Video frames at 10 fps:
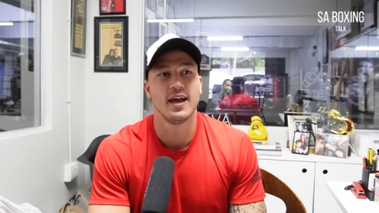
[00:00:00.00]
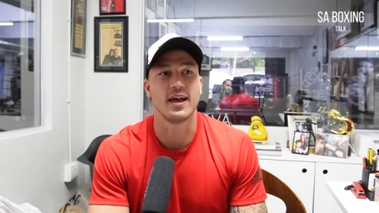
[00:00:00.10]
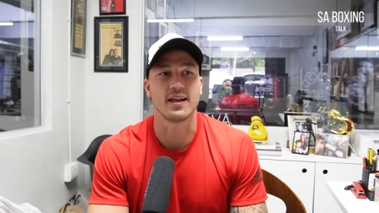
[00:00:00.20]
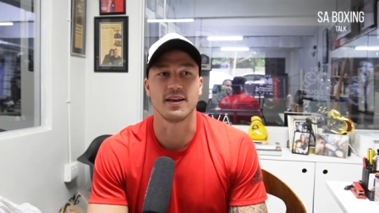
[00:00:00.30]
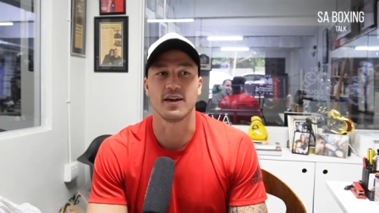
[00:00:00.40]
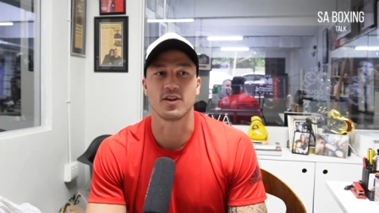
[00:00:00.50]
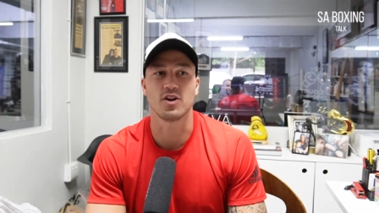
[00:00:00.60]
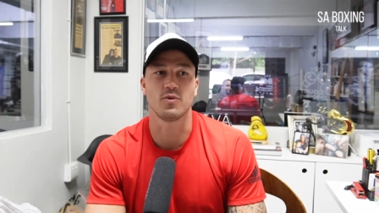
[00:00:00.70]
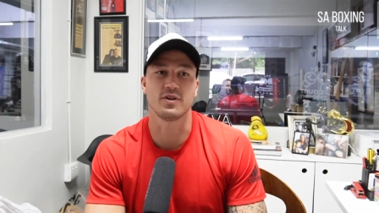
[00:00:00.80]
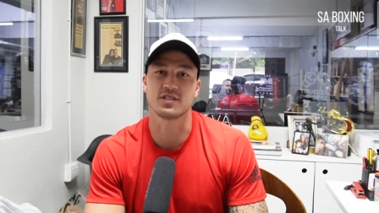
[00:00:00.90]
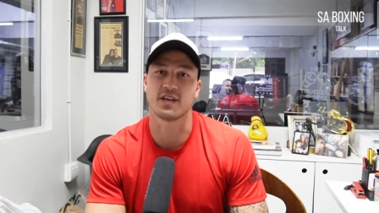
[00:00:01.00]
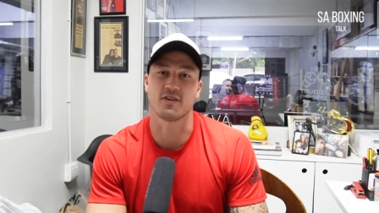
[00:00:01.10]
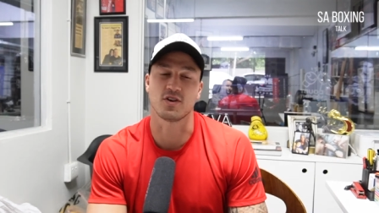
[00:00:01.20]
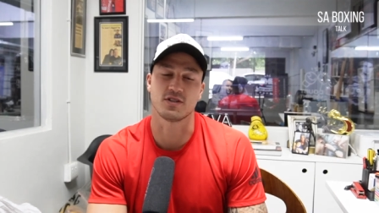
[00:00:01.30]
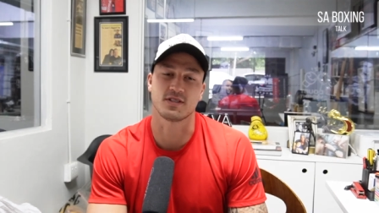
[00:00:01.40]
And, you know, we just have a
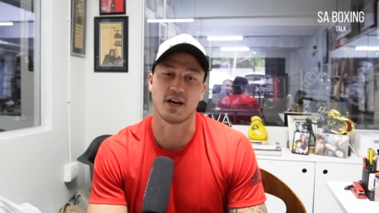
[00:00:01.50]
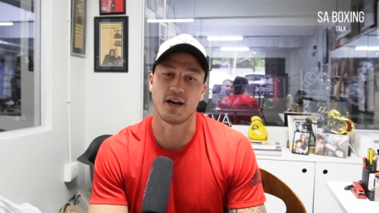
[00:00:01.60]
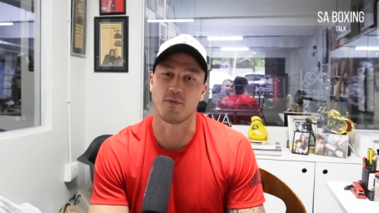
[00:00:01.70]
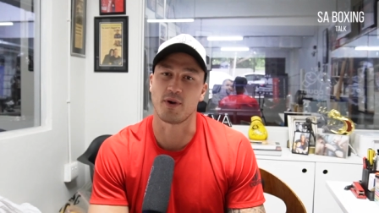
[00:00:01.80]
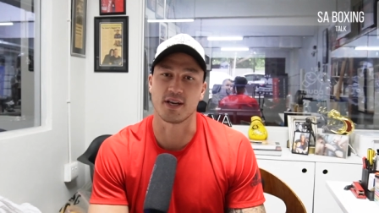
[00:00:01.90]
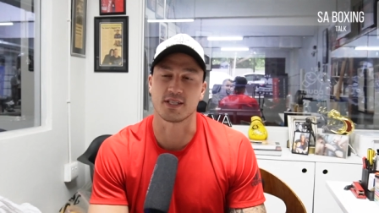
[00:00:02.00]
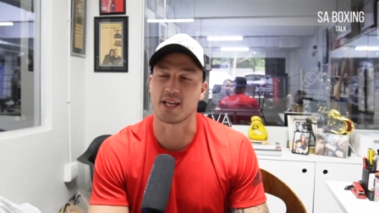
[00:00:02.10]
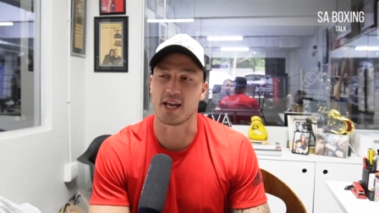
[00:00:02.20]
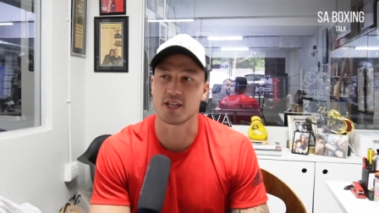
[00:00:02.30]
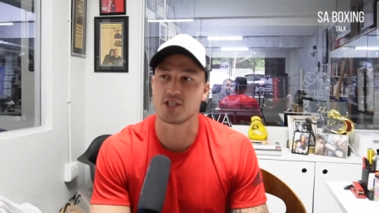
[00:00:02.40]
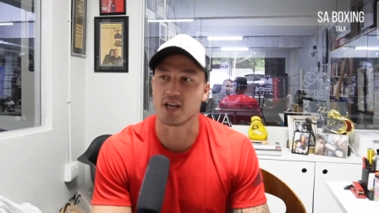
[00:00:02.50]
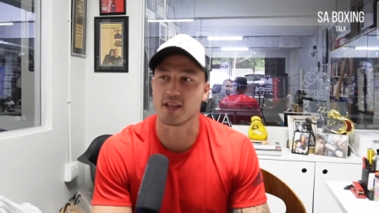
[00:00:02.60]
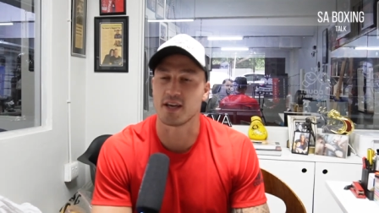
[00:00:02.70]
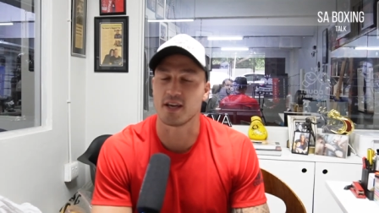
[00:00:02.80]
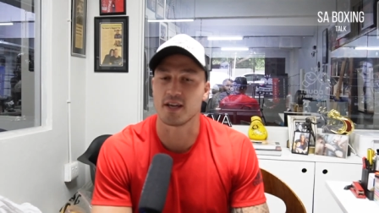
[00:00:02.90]
good time. We understand each
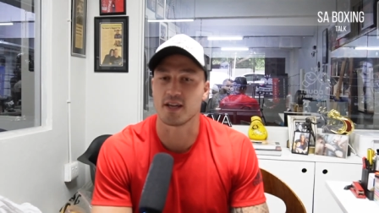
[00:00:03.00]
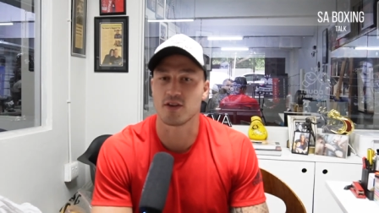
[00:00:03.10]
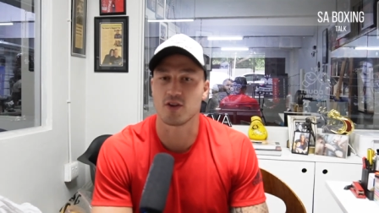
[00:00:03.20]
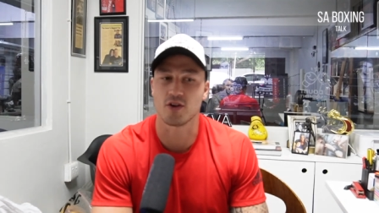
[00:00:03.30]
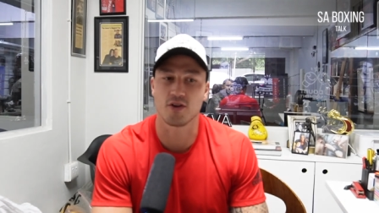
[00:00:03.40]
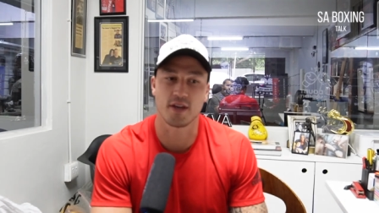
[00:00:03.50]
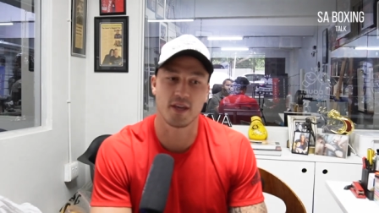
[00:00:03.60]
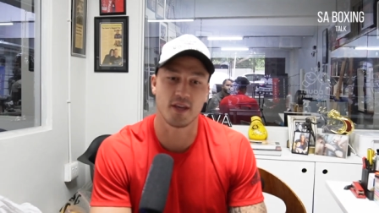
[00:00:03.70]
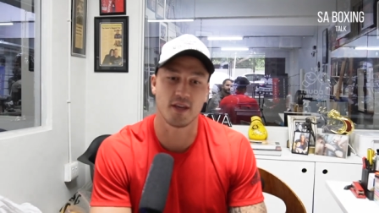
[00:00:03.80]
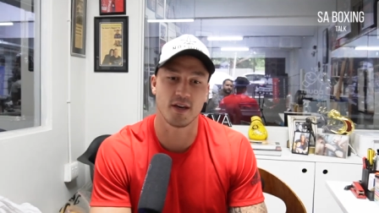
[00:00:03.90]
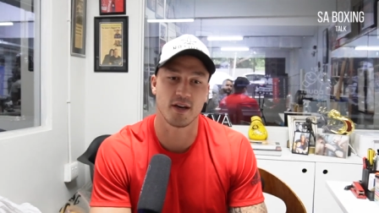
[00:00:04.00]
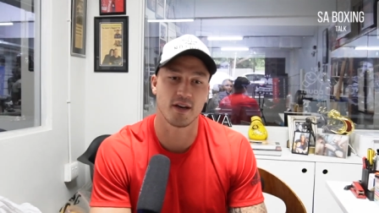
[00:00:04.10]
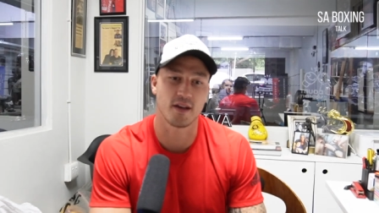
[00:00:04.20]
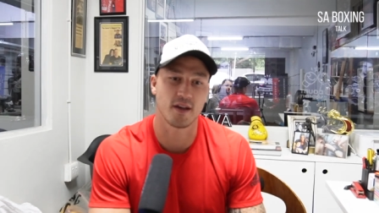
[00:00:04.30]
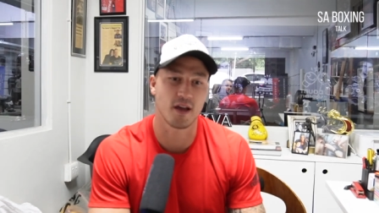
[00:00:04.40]
other. You know, he
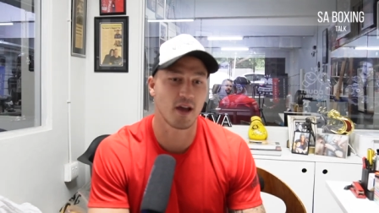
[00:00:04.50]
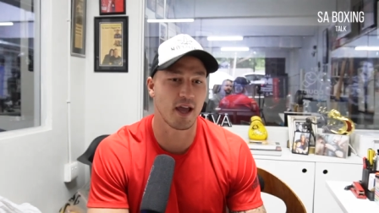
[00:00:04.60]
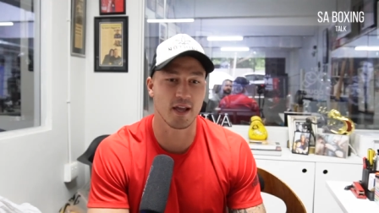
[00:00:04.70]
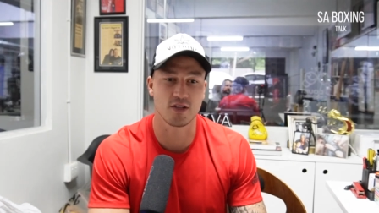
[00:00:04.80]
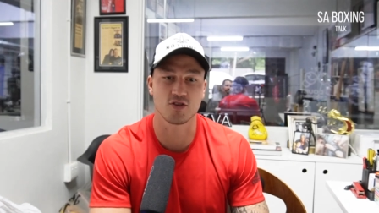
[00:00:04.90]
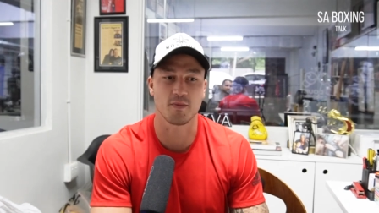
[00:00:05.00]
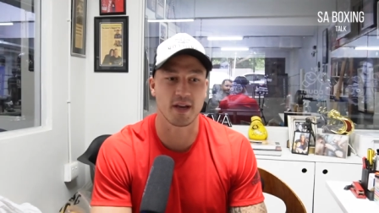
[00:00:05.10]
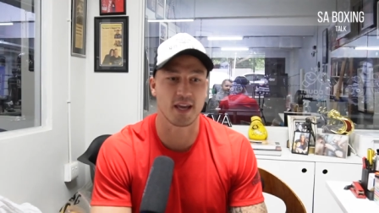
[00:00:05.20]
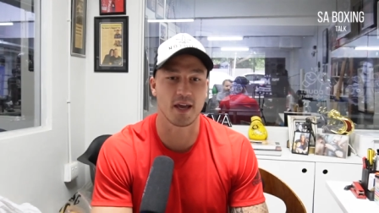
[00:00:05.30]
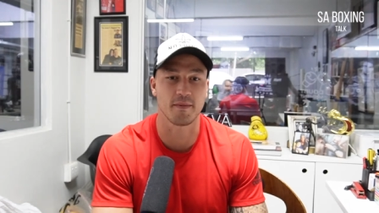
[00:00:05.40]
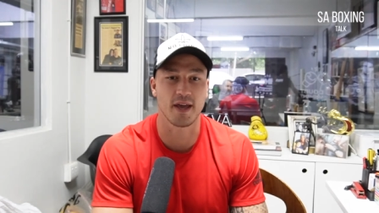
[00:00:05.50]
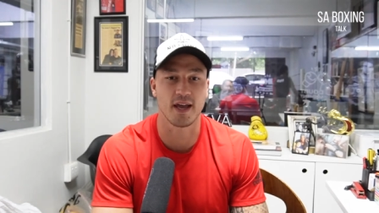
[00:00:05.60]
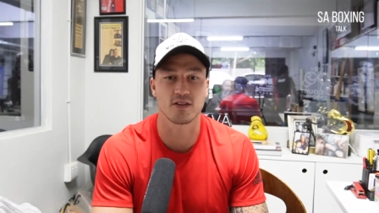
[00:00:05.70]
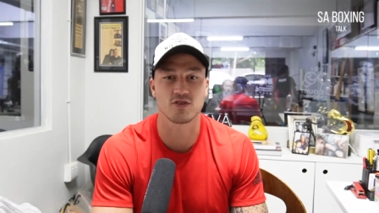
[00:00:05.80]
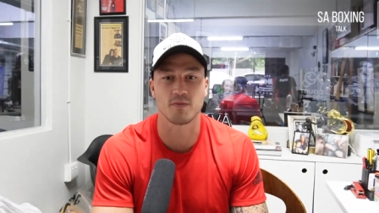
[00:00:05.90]
adds to my game. He
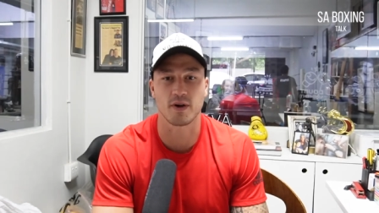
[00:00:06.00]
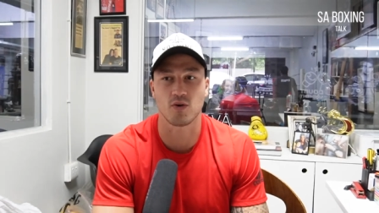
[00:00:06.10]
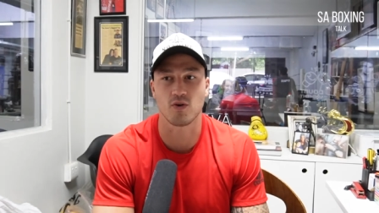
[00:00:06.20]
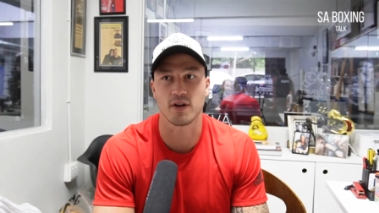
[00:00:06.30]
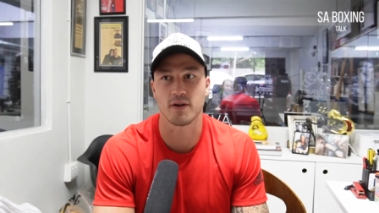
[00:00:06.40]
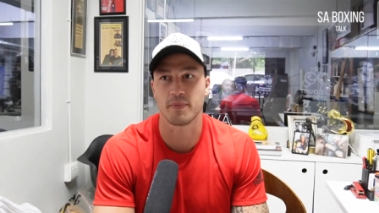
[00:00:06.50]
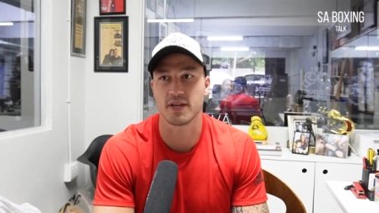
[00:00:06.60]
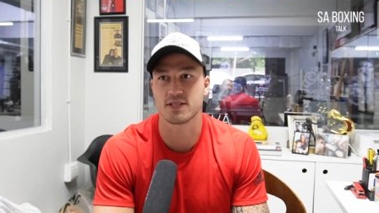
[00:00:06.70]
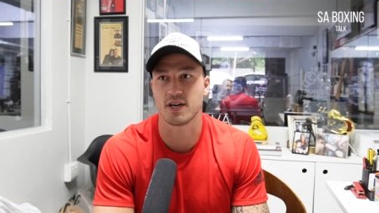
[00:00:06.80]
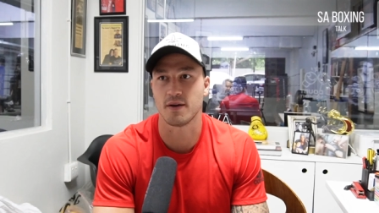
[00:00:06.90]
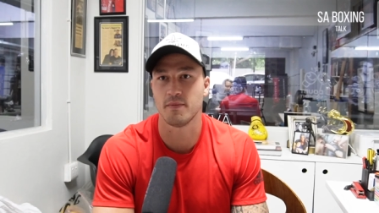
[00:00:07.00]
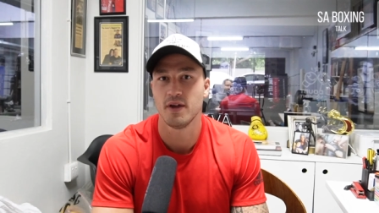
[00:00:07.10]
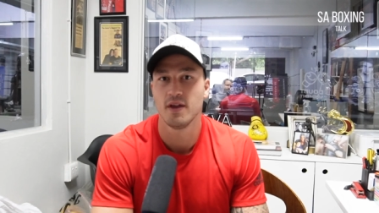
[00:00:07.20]
adds to my corner big time.